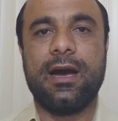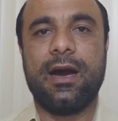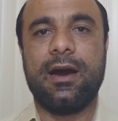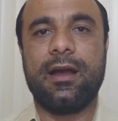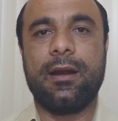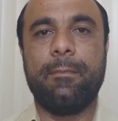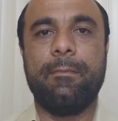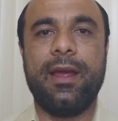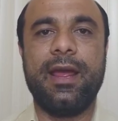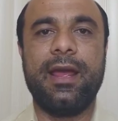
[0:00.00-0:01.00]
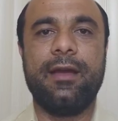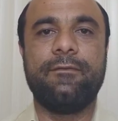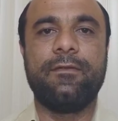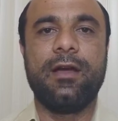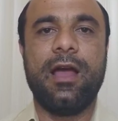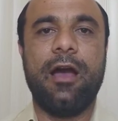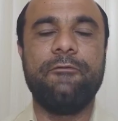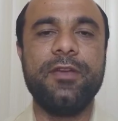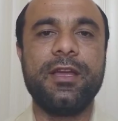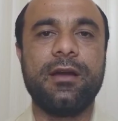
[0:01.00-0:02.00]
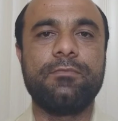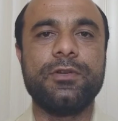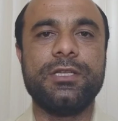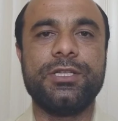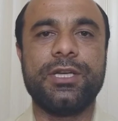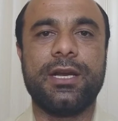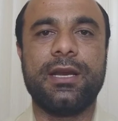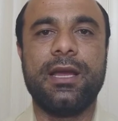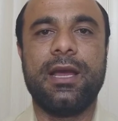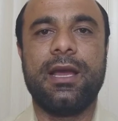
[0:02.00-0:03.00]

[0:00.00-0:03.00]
or may have a weaker position